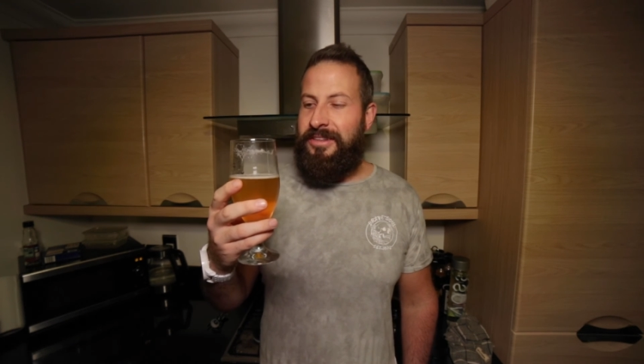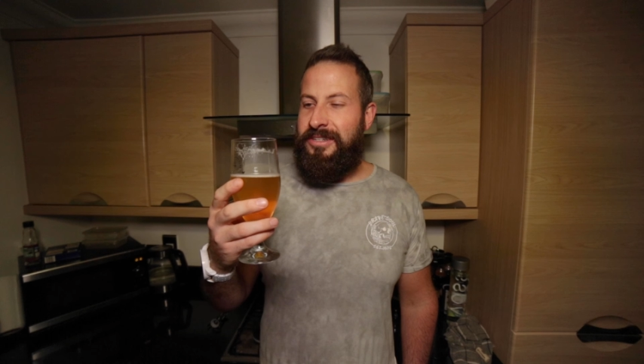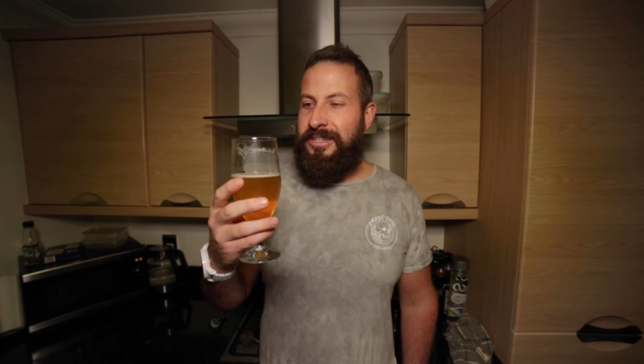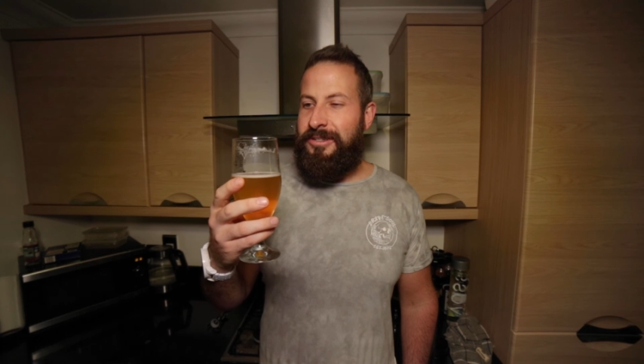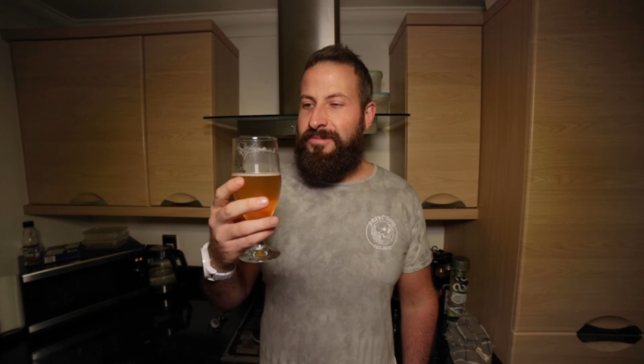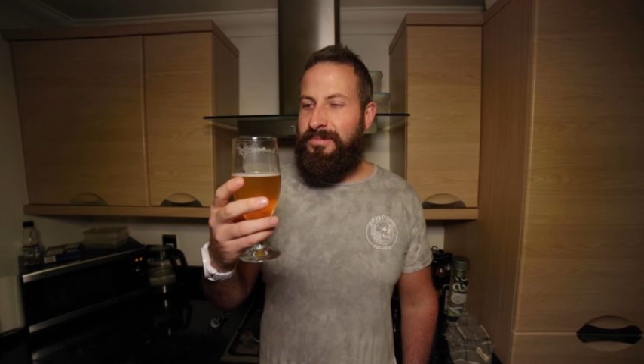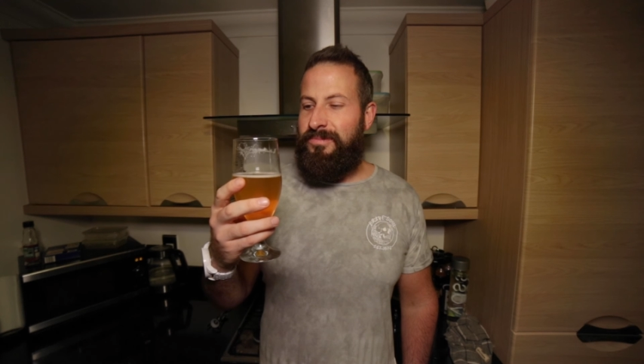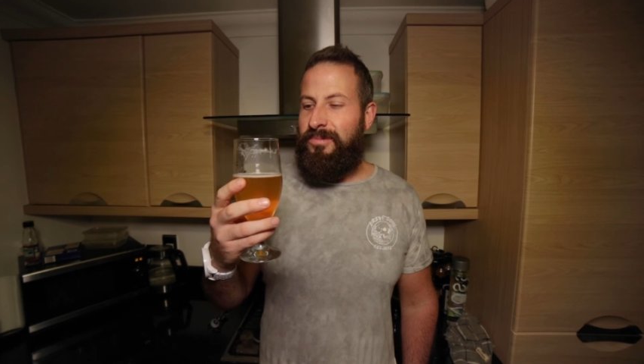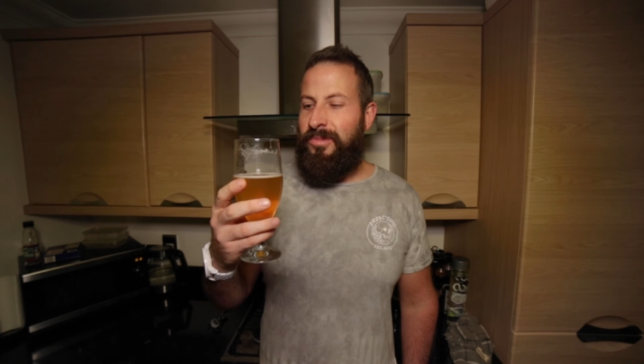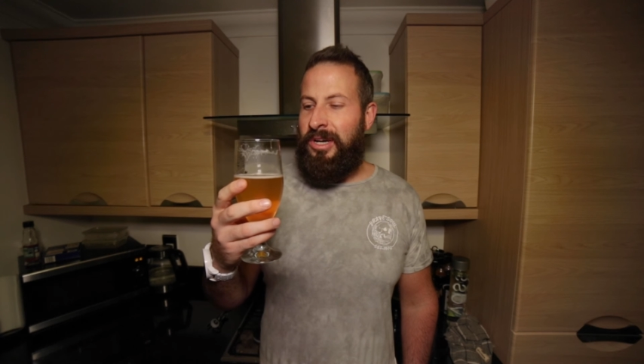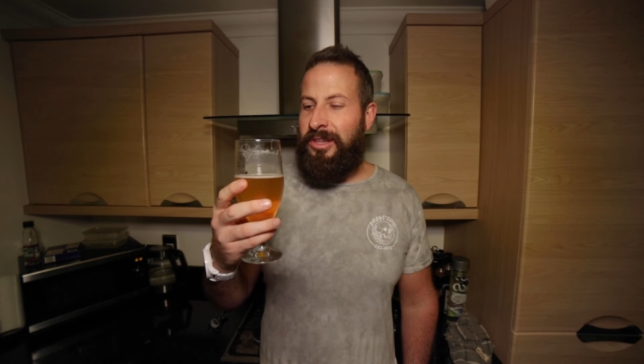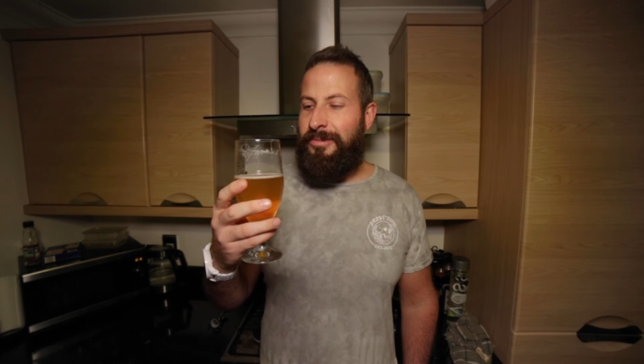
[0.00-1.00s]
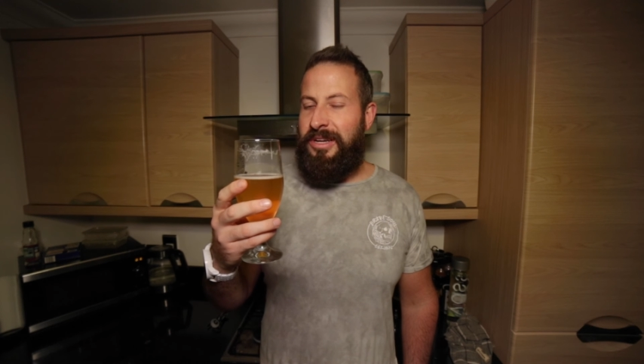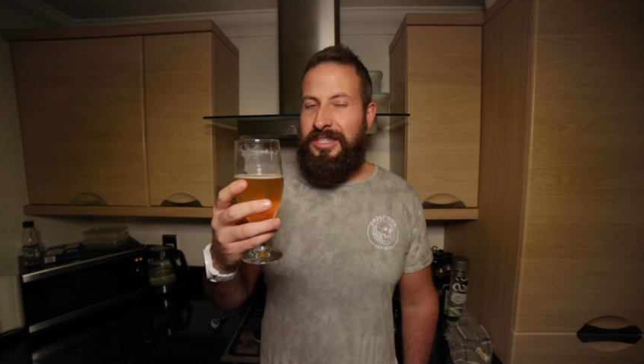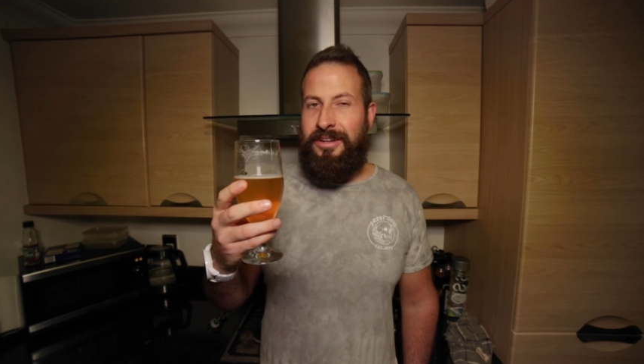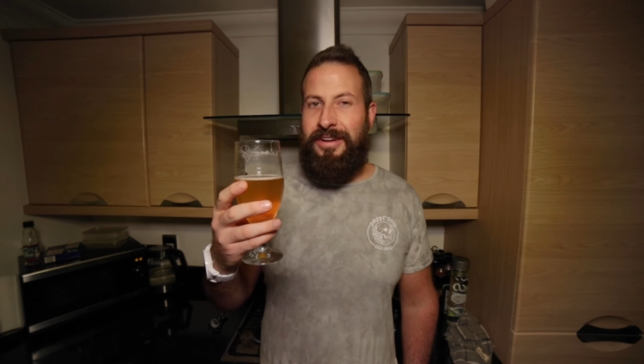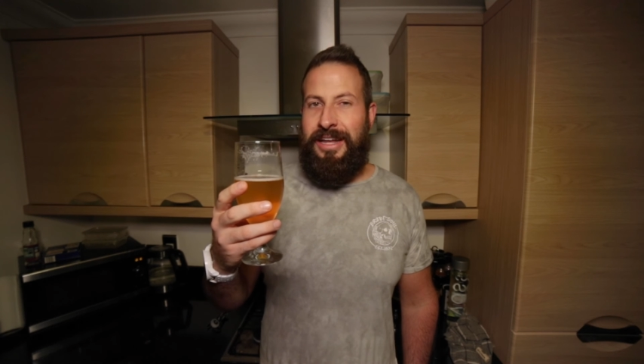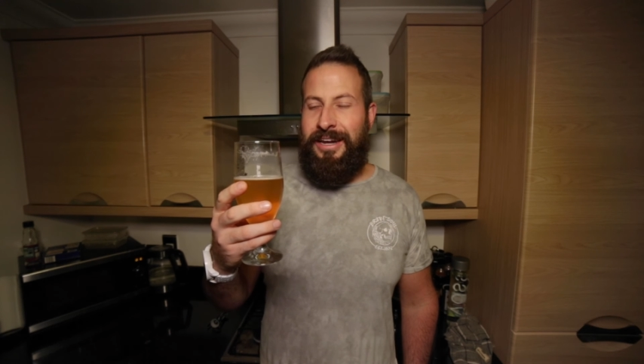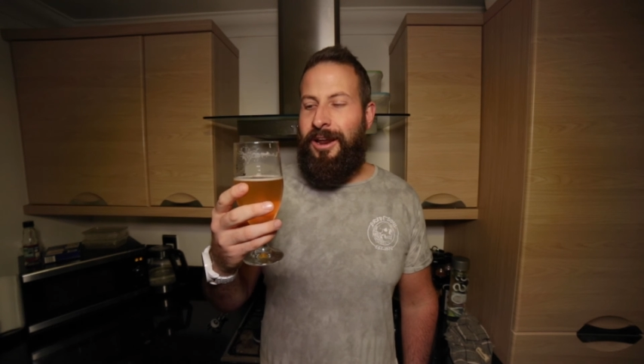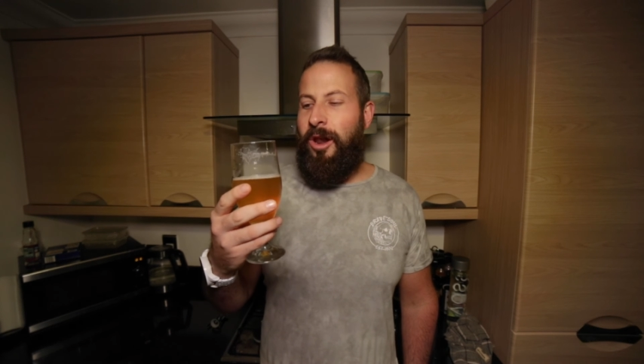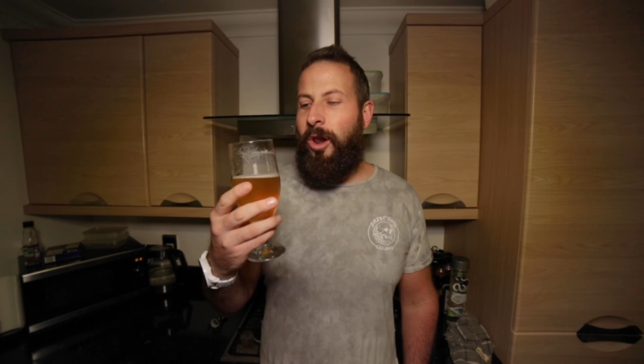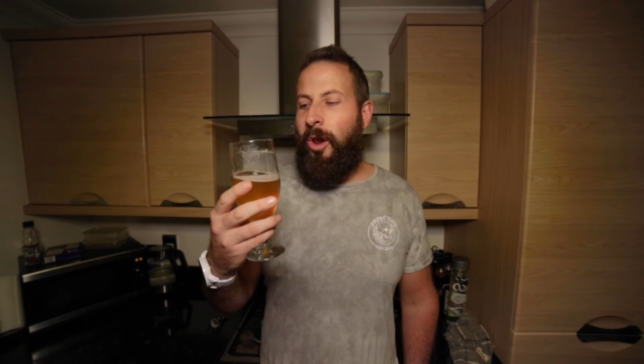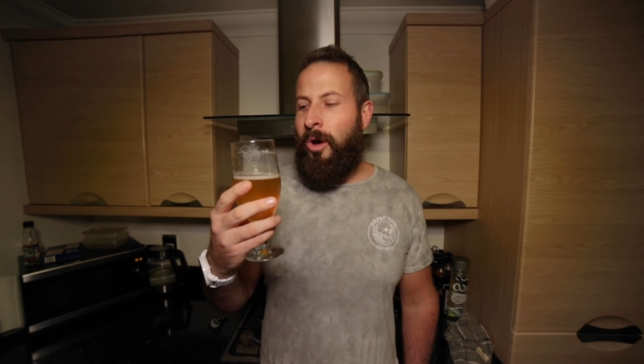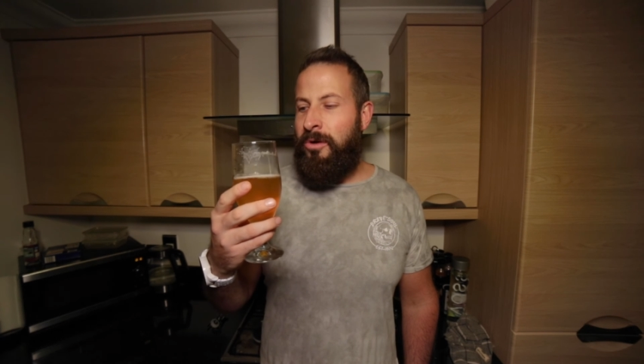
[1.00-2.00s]
This is one of the best I've had in a
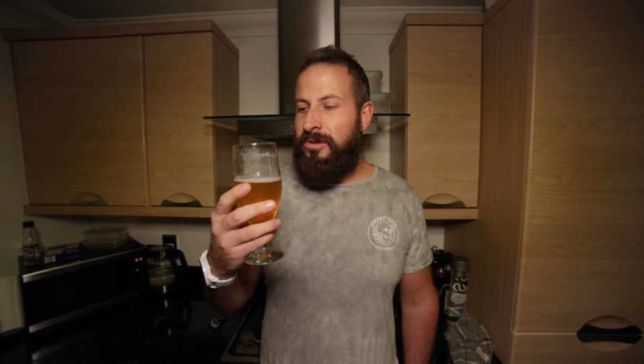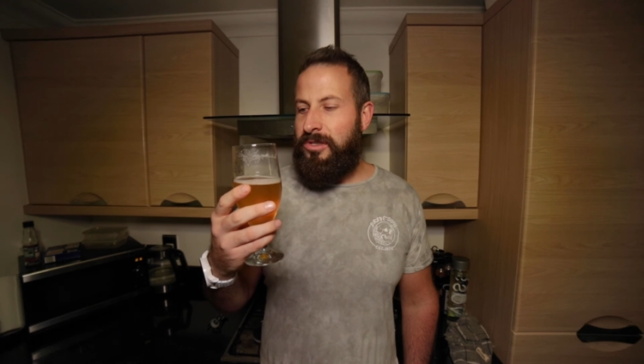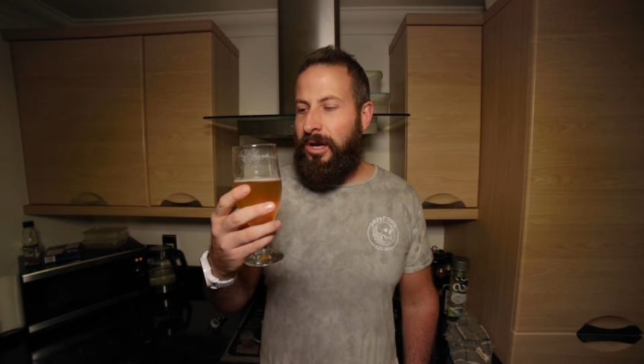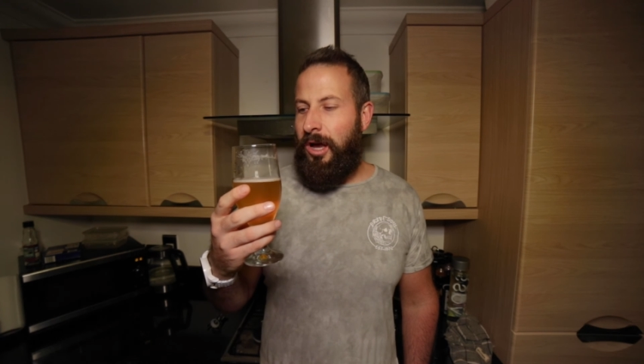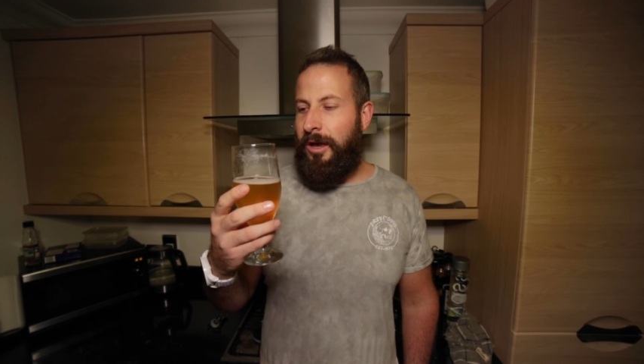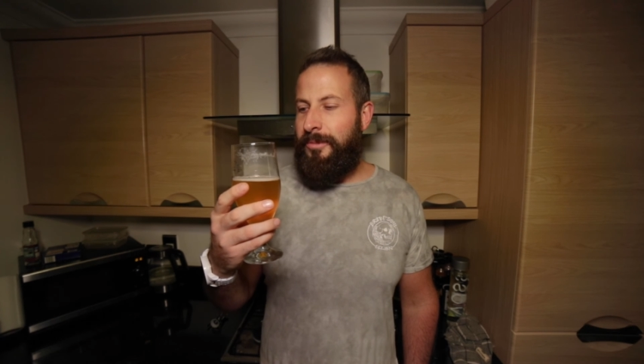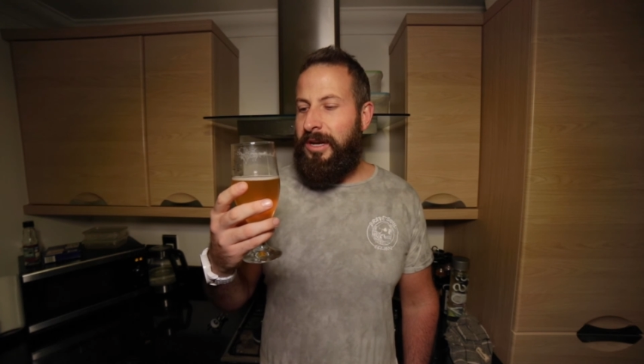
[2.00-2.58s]
long time,